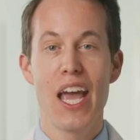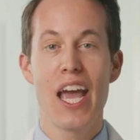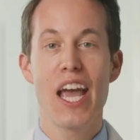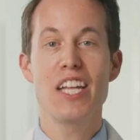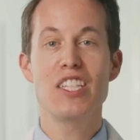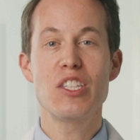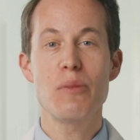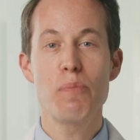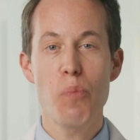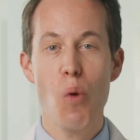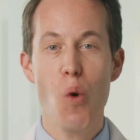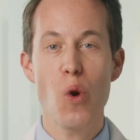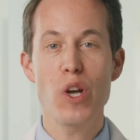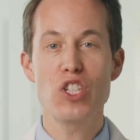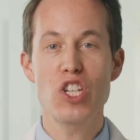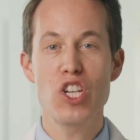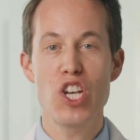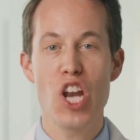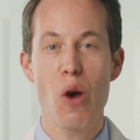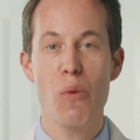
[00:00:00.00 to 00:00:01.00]
It's
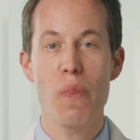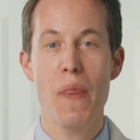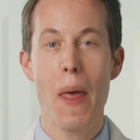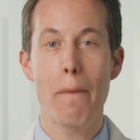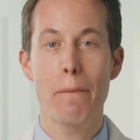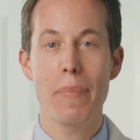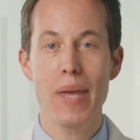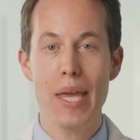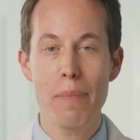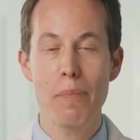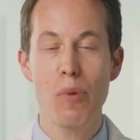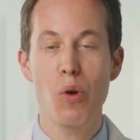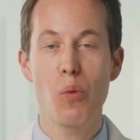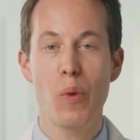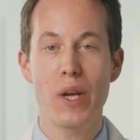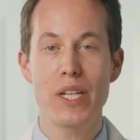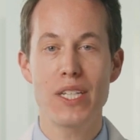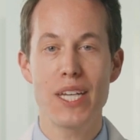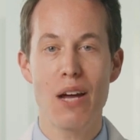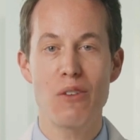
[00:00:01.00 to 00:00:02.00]
important to note that people
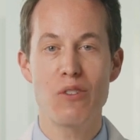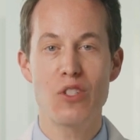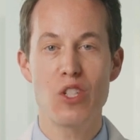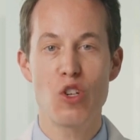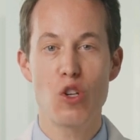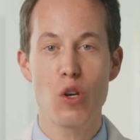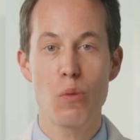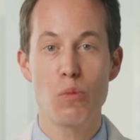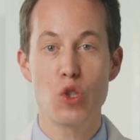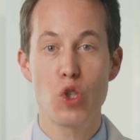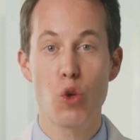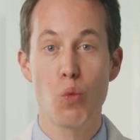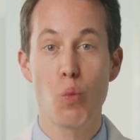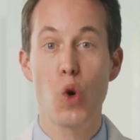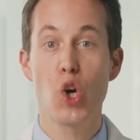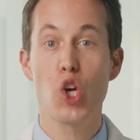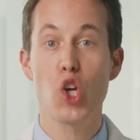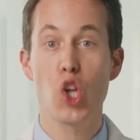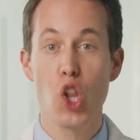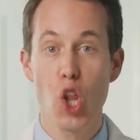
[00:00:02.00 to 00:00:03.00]
with Down syndrome should
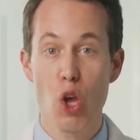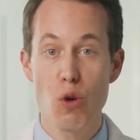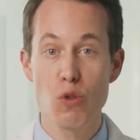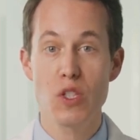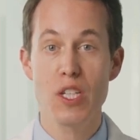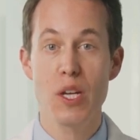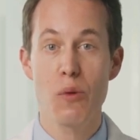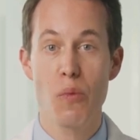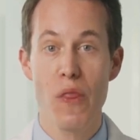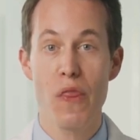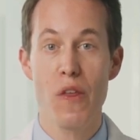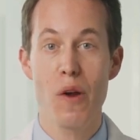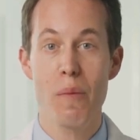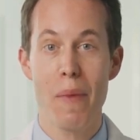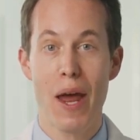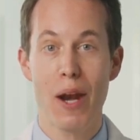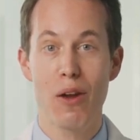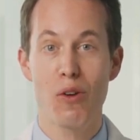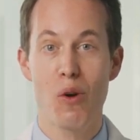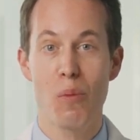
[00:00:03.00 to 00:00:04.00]
work closely with their
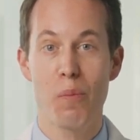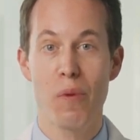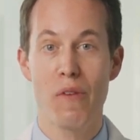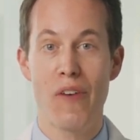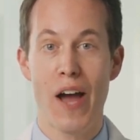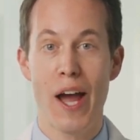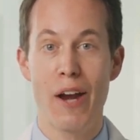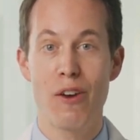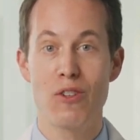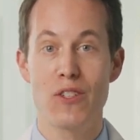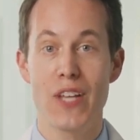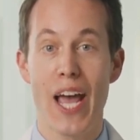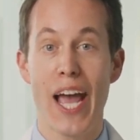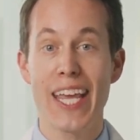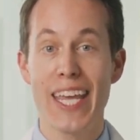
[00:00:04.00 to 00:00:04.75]
medical providers,